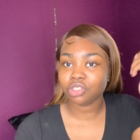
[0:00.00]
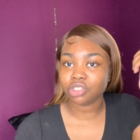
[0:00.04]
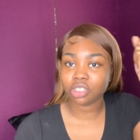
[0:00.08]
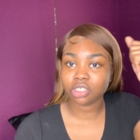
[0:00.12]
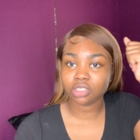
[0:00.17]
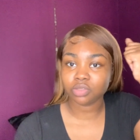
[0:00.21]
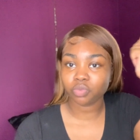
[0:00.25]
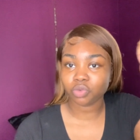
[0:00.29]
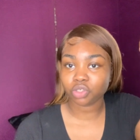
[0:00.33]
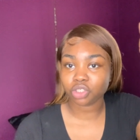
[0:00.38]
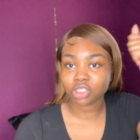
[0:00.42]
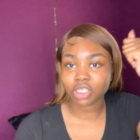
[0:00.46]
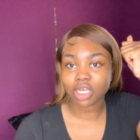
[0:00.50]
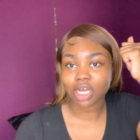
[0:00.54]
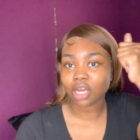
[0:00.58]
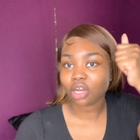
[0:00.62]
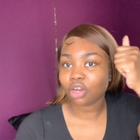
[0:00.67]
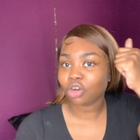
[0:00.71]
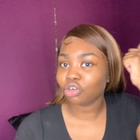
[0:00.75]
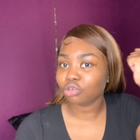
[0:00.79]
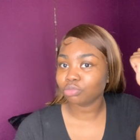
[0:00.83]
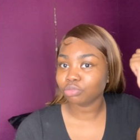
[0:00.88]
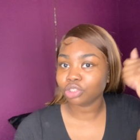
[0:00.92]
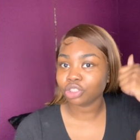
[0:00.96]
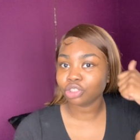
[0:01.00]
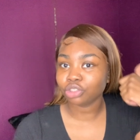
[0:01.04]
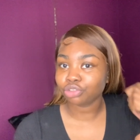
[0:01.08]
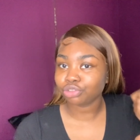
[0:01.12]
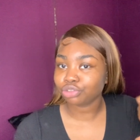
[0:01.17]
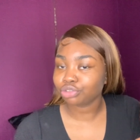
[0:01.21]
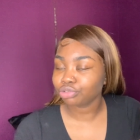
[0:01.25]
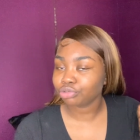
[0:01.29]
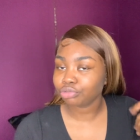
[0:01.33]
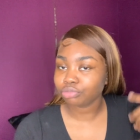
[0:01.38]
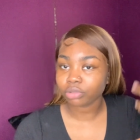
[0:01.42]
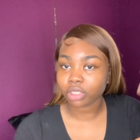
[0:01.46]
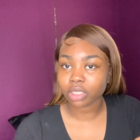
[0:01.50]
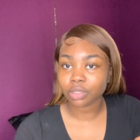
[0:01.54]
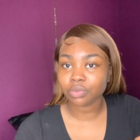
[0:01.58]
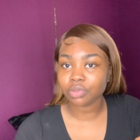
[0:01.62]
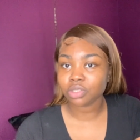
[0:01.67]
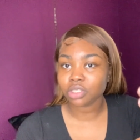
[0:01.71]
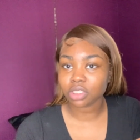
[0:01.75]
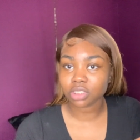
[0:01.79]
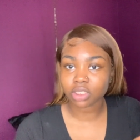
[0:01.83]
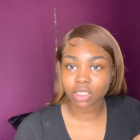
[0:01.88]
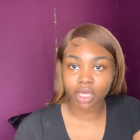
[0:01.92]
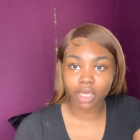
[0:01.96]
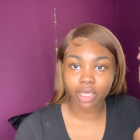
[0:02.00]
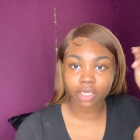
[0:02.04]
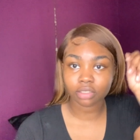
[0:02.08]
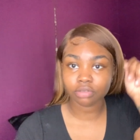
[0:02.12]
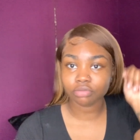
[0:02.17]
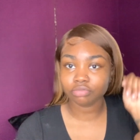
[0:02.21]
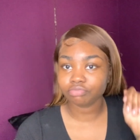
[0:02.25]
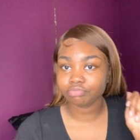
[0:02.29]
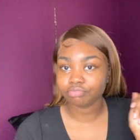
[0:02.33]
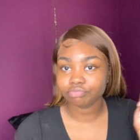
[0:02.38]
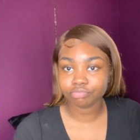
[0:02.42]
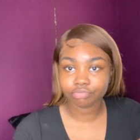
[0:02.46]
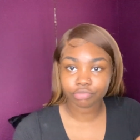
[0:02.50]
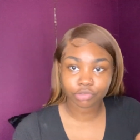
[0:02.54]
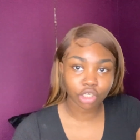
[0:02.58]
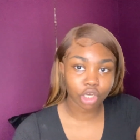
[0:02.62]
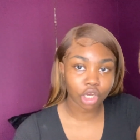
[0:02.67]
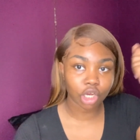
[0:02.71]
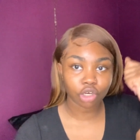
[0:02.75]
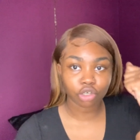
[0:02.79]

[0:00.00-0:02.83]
once I combed it through, it was just like comb.